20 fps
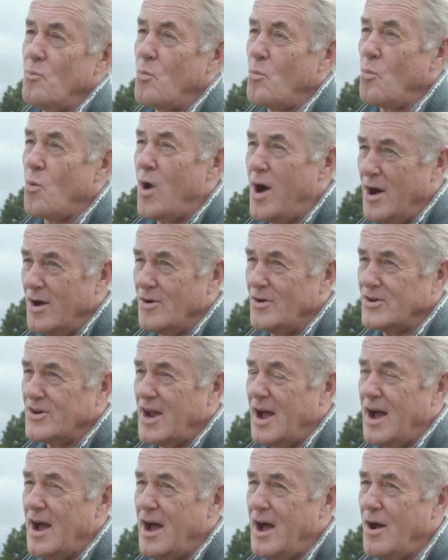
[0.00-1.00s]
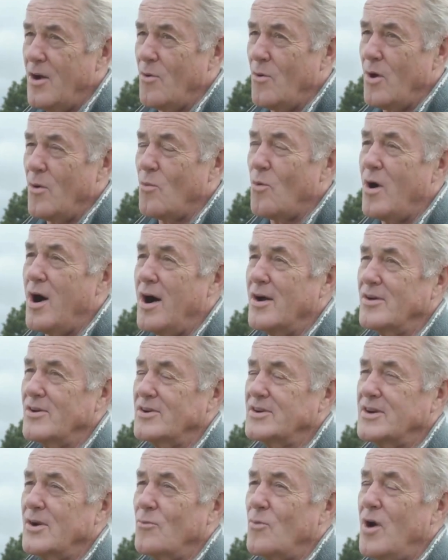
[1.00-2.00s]

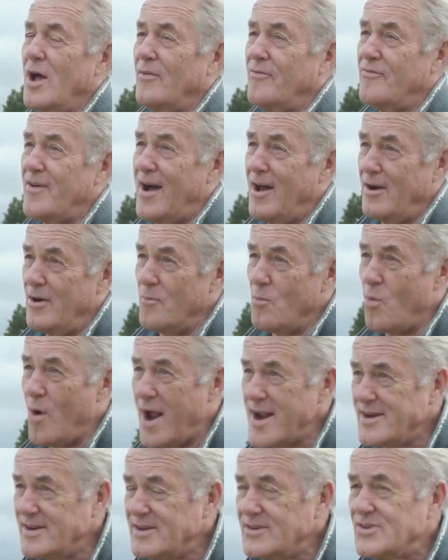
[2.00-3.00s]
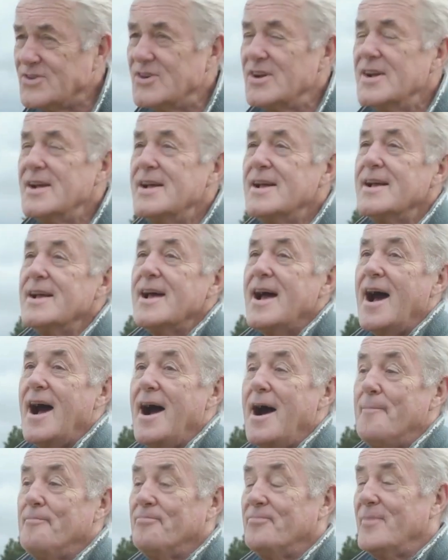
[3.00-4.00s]
wildfowl and waders.
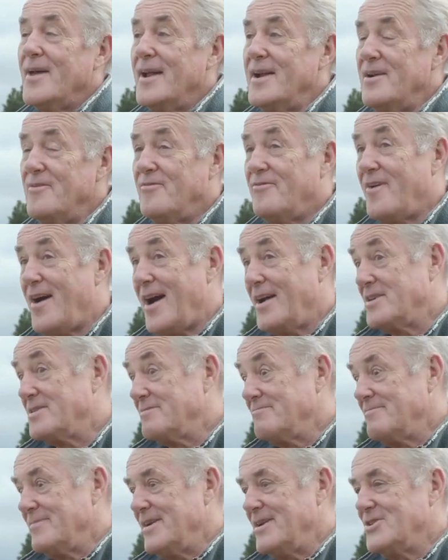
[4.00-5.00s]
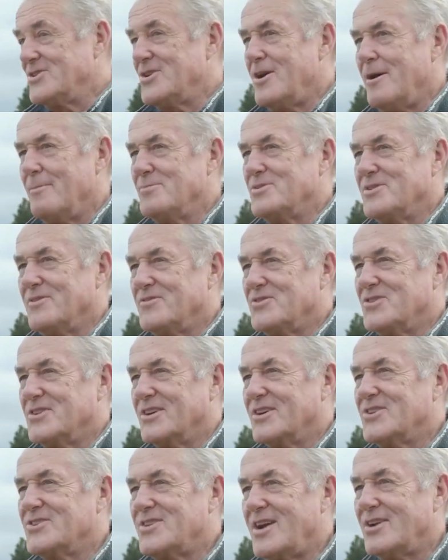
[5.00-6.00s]
And in fact, in terms of
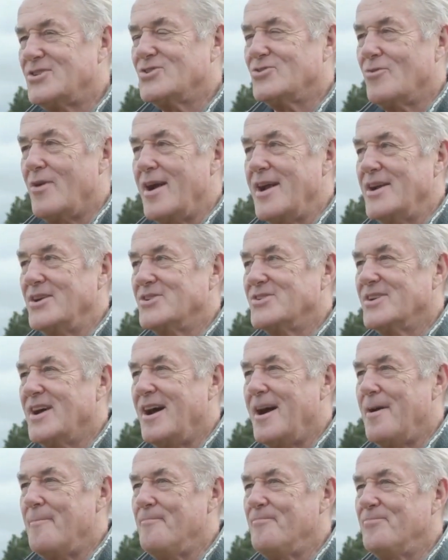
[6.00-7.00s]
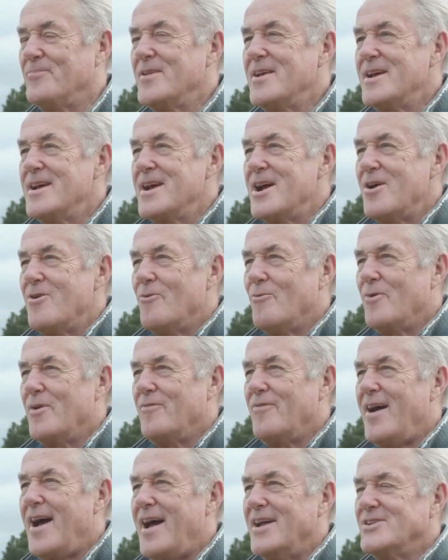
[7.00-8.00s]
success rate,
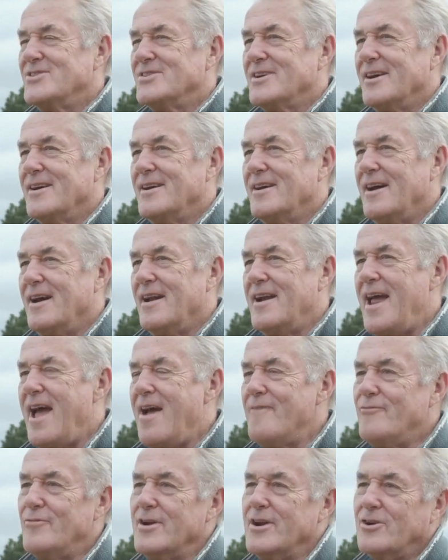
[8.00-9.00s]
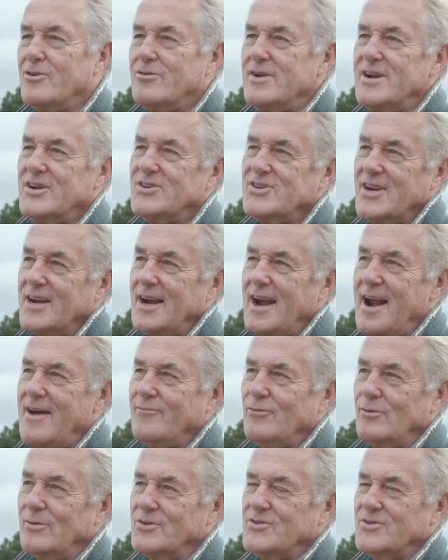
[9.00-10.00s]
we've had an ever-increasing
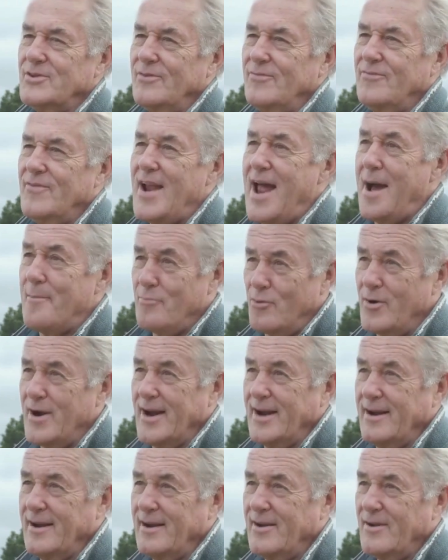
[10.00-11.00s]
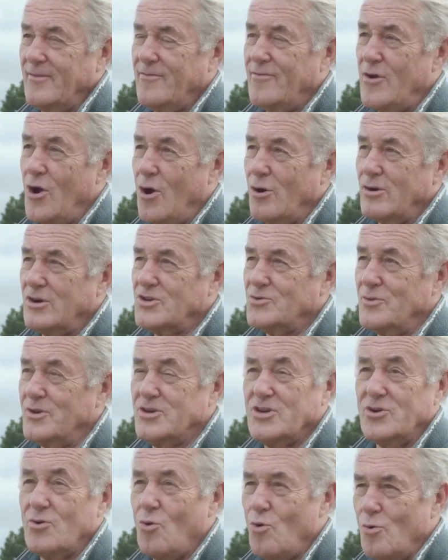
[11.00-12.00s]
levels of lapwing flocks,
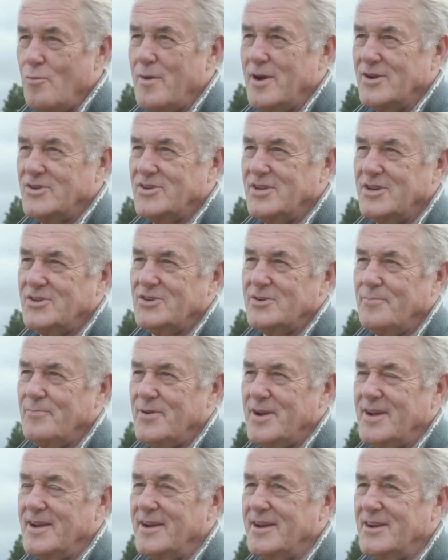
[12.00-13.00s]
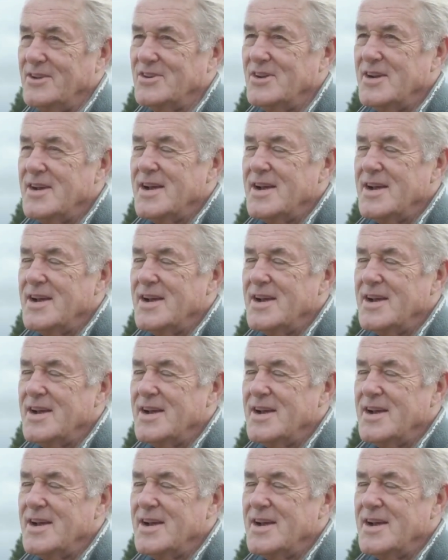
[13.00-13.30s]
which had almost disappeared.